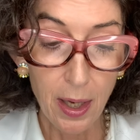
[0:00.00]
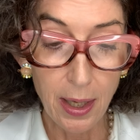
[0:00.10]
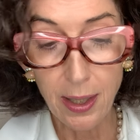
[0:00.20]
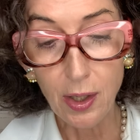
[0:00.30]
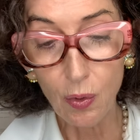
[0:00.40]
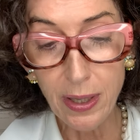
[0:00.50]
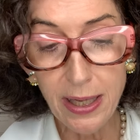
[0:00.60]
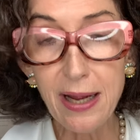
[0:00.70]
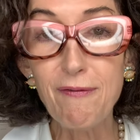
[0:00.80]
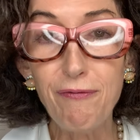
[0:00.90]

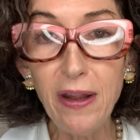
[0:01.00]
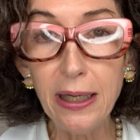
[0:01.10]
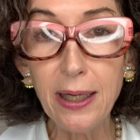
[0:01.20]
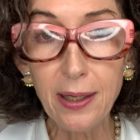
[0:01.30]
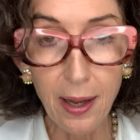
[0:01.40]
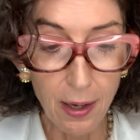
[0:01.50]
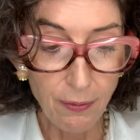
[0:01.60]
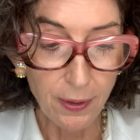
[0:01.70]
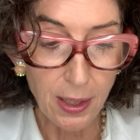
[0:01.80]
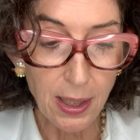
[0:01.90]
ingredient fiend
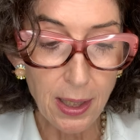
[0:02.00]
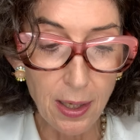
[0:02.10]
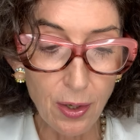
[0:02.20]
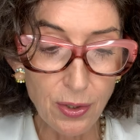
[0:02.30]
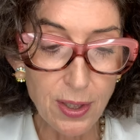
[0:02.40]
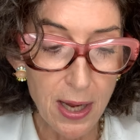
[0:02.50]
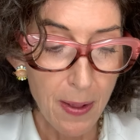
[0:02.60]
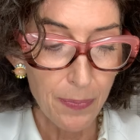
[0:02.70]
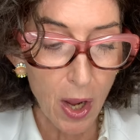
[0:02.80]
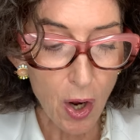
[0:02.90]
over the years.
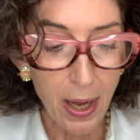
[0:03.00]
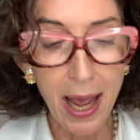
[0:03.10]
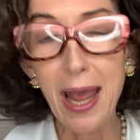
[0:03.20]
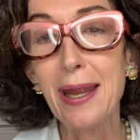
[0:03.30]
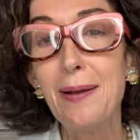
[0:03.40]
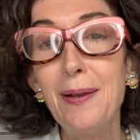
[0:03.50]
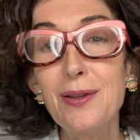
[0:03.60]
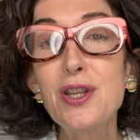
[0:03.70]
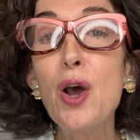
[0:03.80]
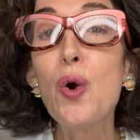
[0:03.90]
Okay,
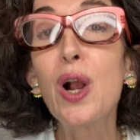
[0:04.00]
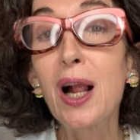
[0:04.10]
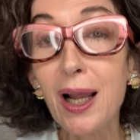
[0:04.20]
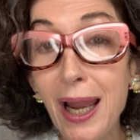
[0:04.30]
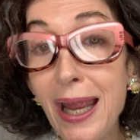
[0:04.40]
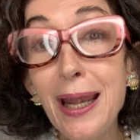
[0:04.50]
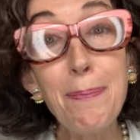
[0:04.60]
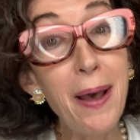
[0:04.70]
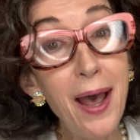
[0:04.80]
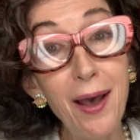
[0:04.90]
so Clé de
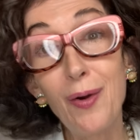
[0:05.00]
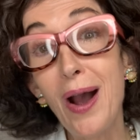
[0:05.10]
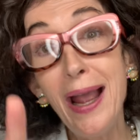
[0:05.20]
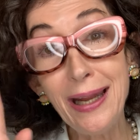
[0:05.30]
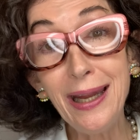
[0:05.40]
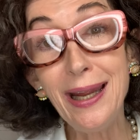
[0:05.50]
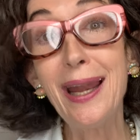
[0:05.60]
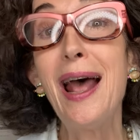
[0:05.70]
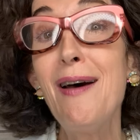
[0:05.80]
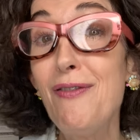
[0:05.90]
Peau,
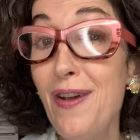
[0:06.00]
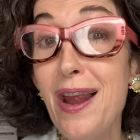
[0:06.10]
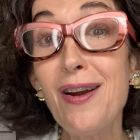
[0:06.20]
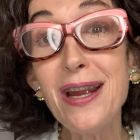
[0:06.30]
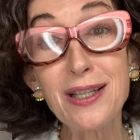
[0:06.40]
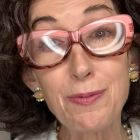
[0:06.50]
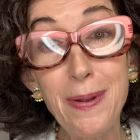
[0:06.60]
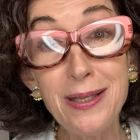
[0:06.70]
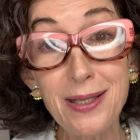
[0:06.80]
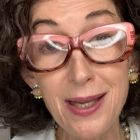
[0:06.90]
again, a very
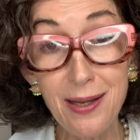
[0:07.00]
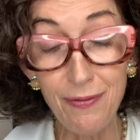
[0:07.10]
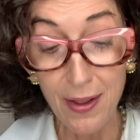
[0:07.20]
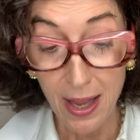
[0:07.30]
expensive